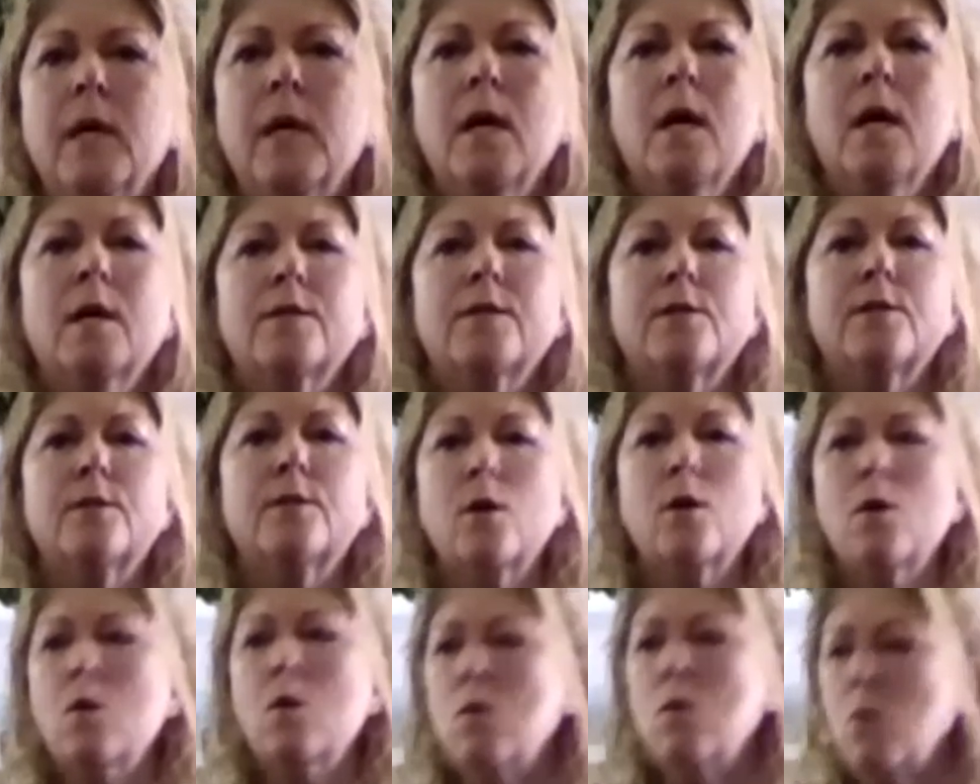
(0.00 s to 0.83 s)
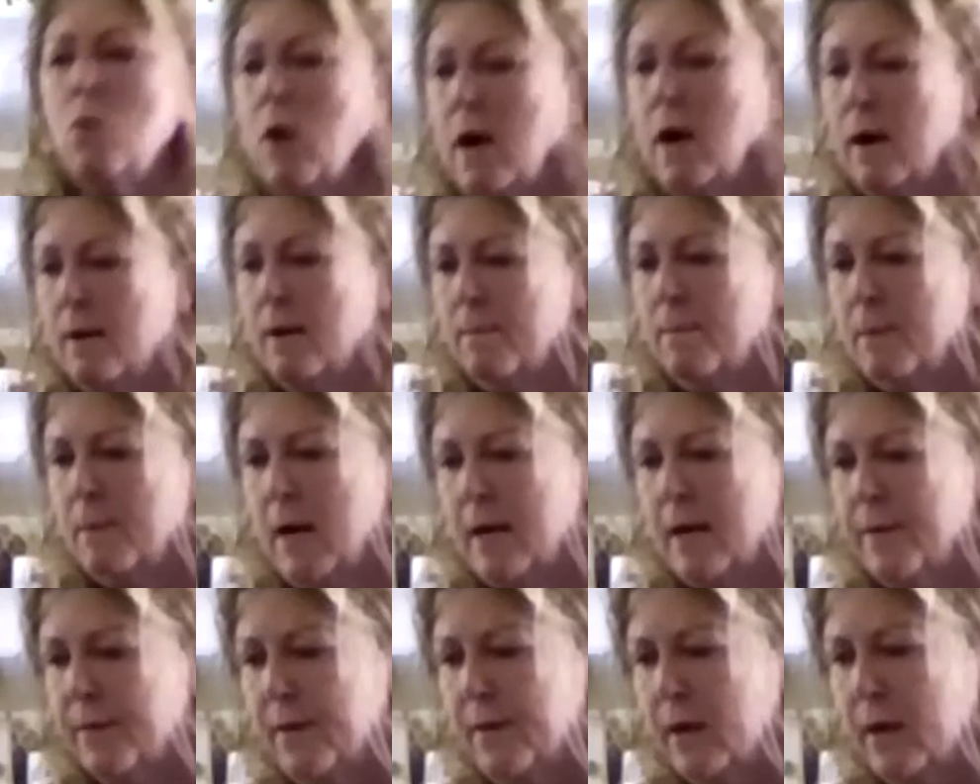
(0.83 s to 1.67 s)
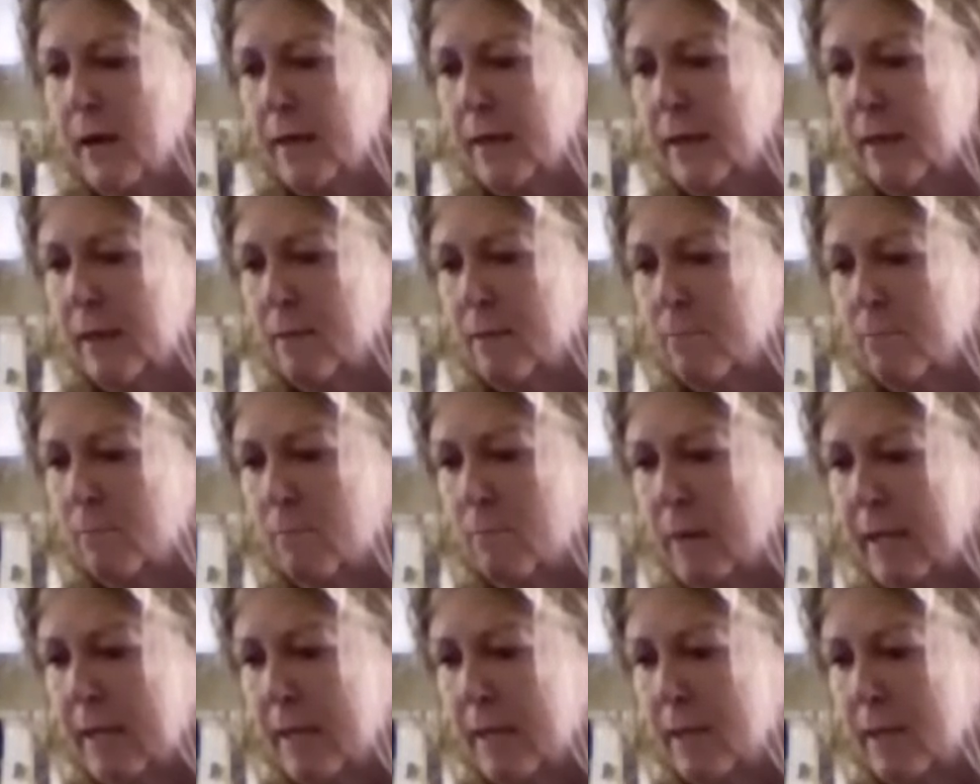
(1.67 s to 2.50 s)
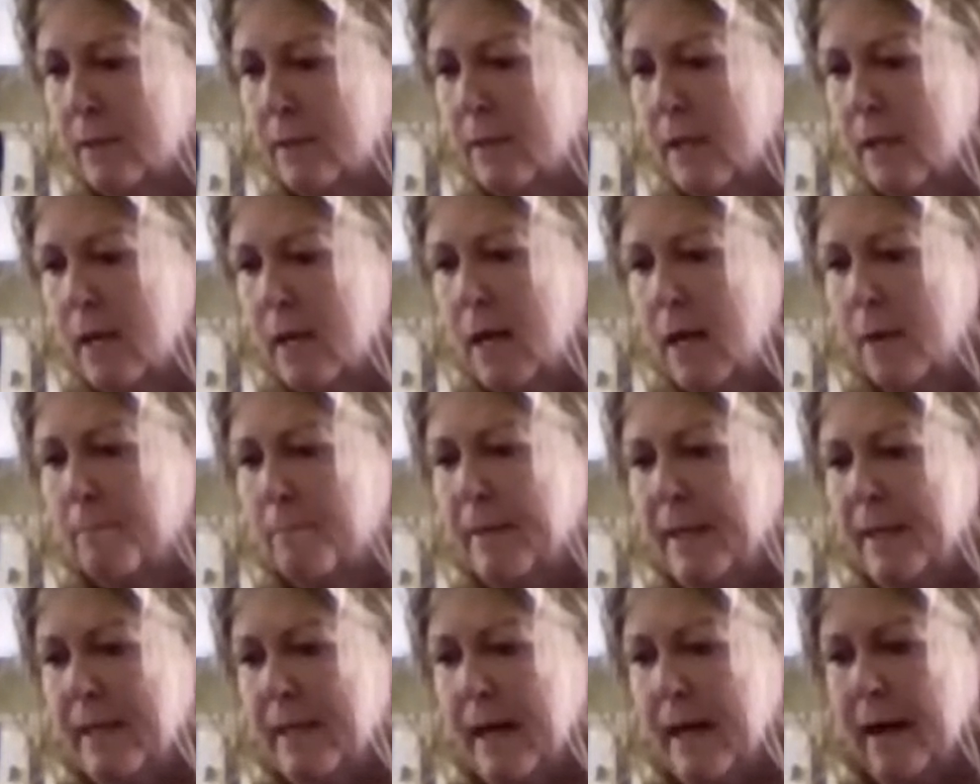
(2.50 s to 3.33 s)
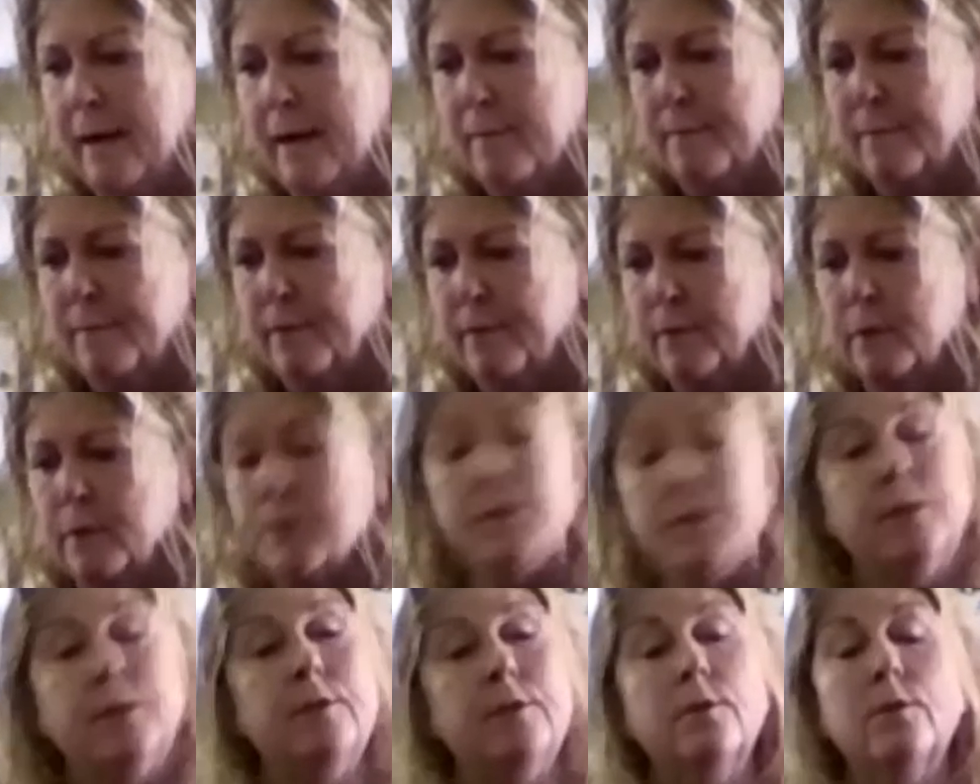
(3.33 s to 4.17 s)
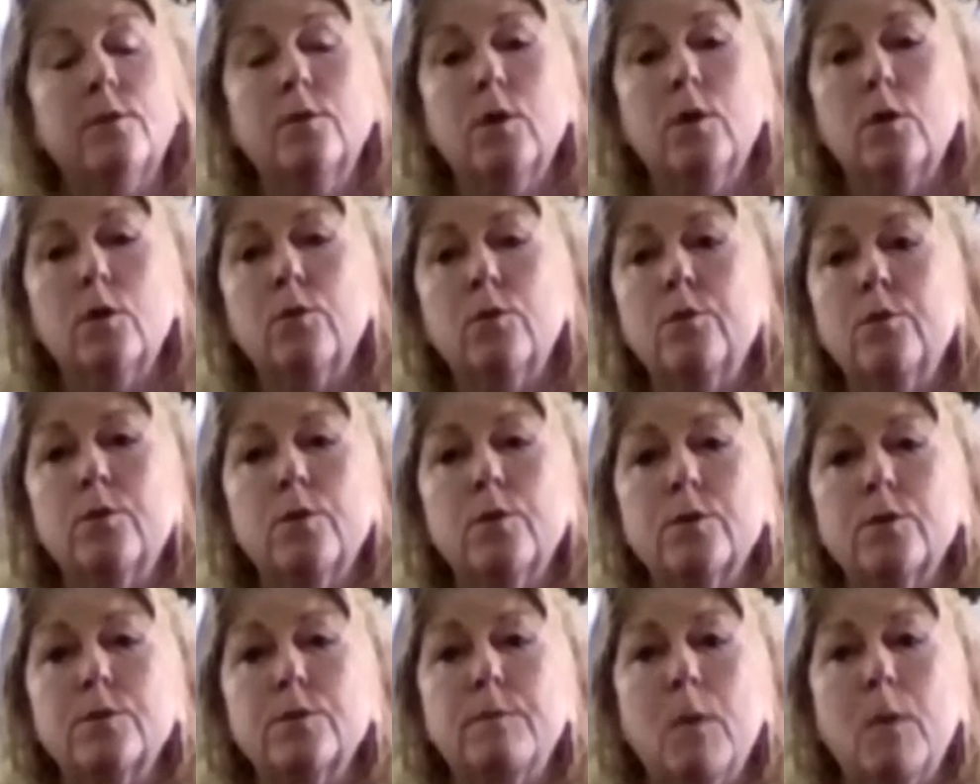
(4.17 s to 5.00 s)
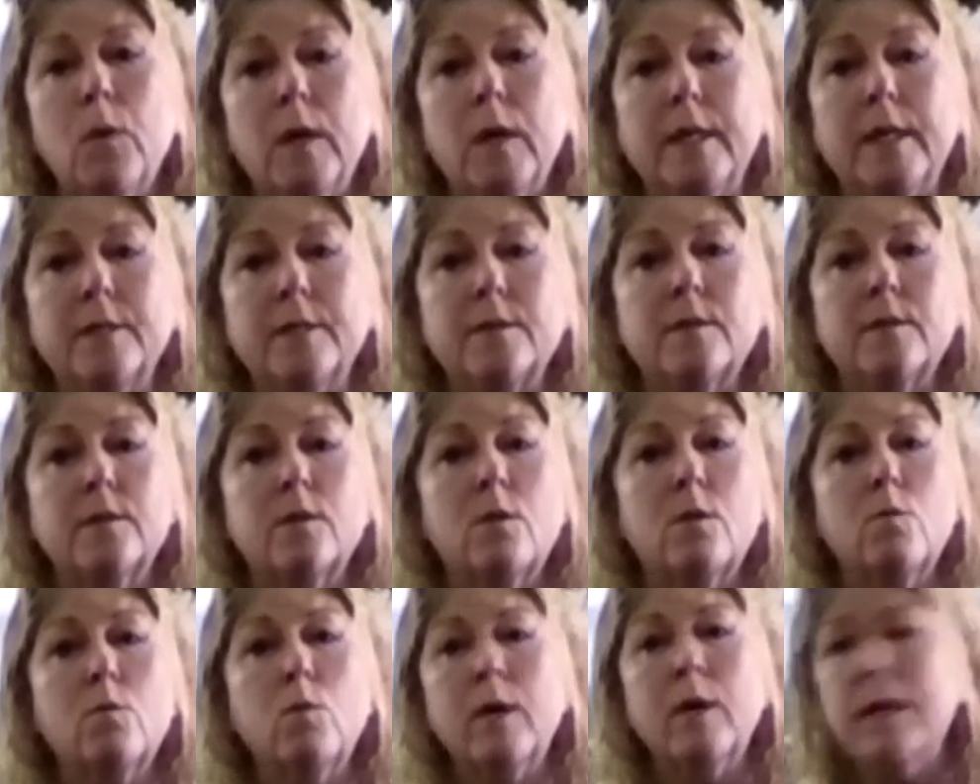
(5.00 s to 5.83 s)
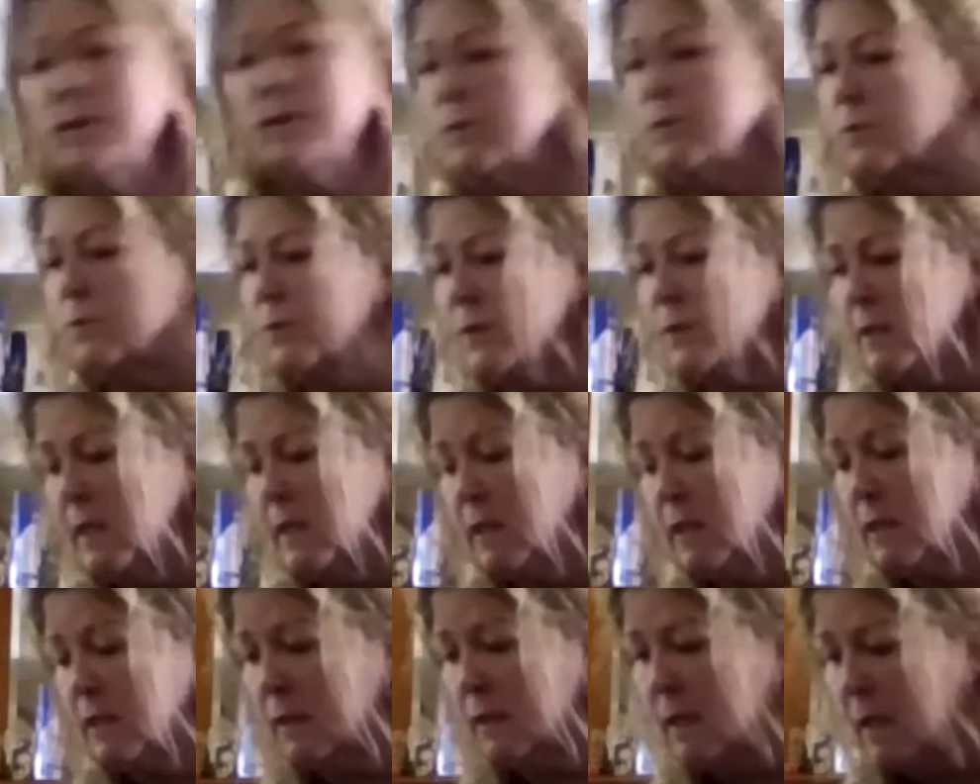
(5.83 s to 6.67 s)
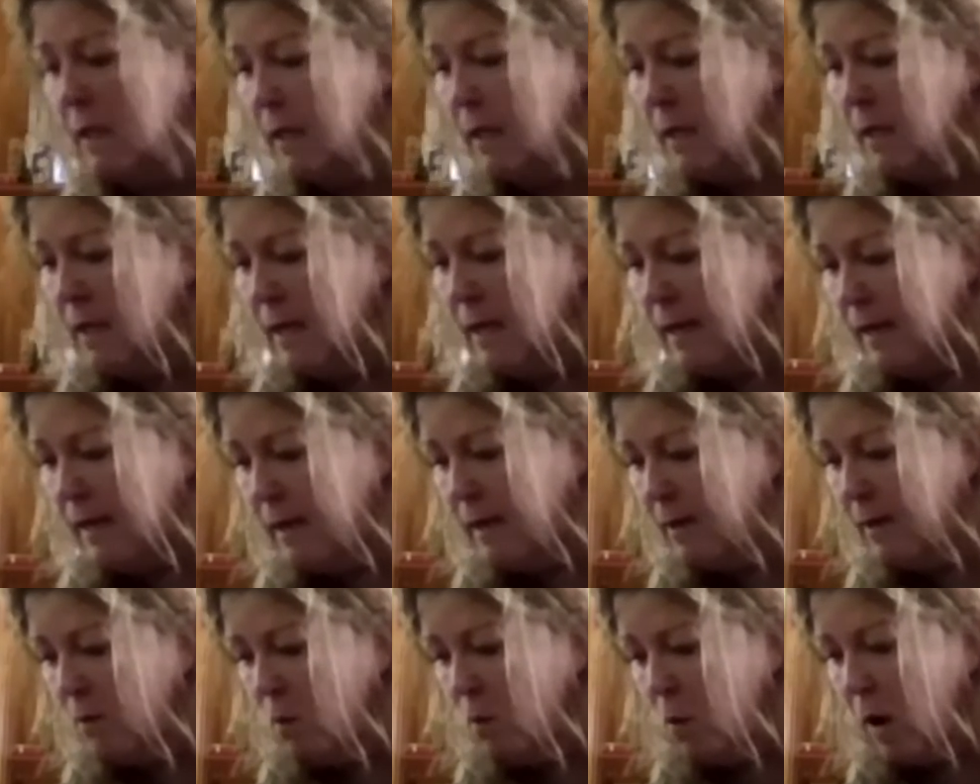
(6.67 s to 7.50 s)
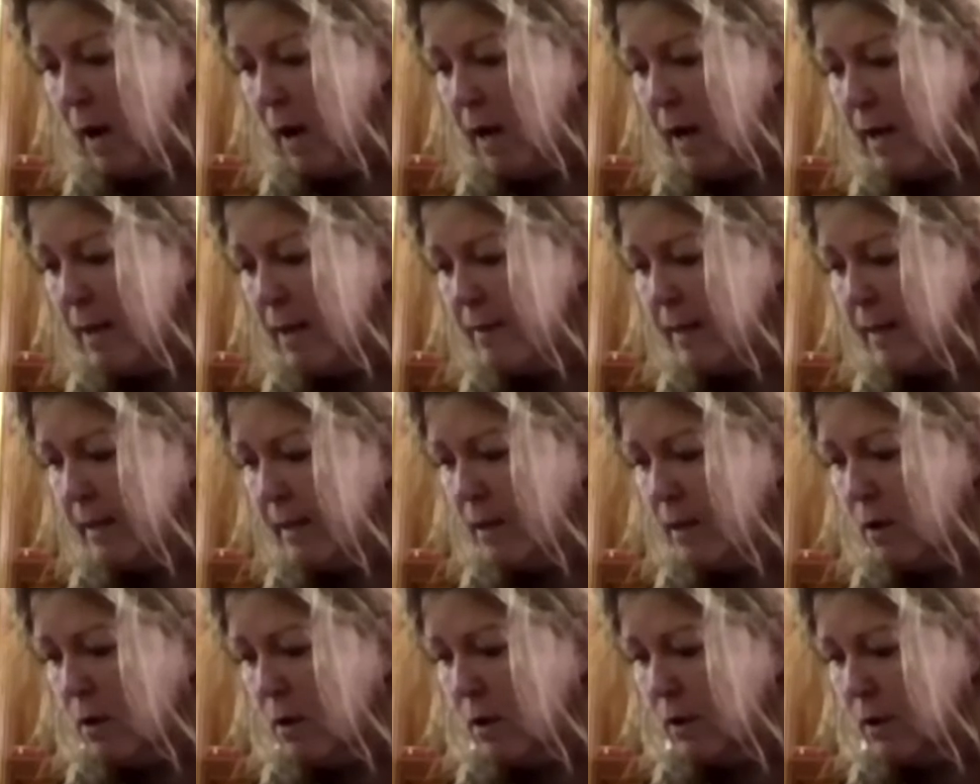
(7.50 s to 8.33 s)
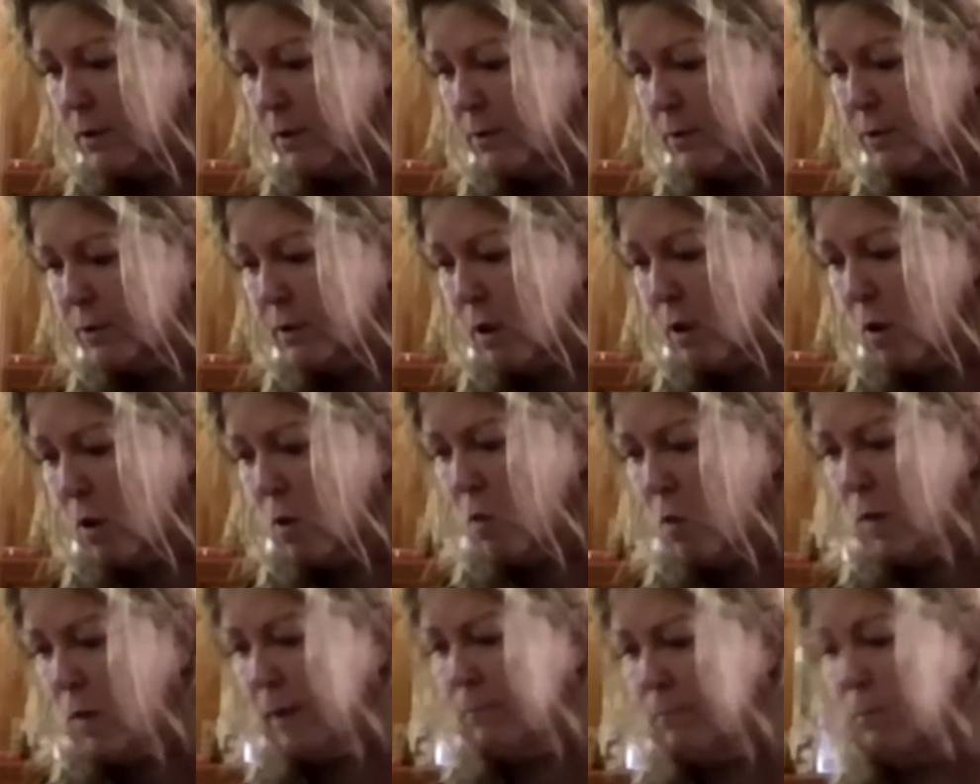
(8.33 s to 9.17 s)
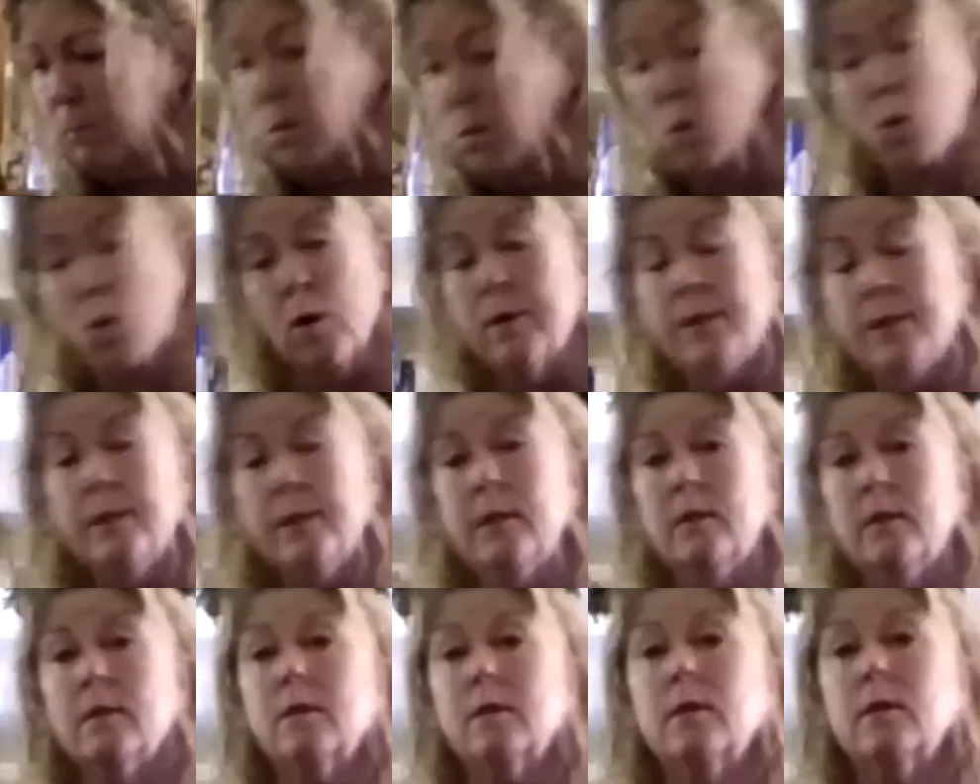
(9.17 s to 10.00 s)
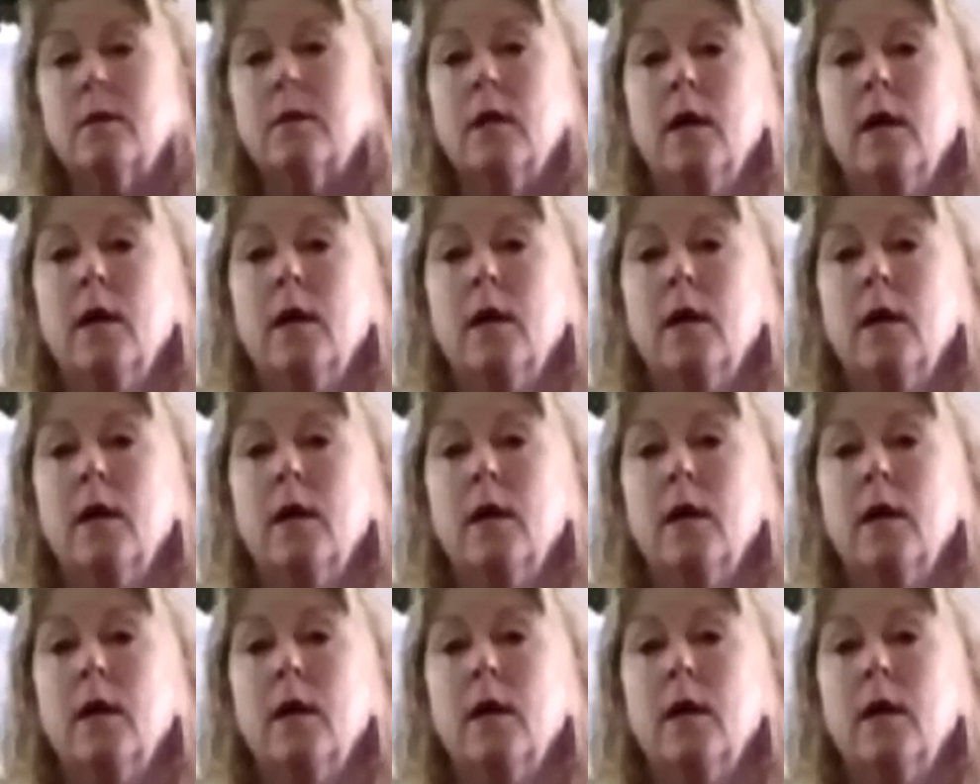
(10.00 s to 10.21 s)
So I thought it might be helpful to go through those points so we understand why they are so important.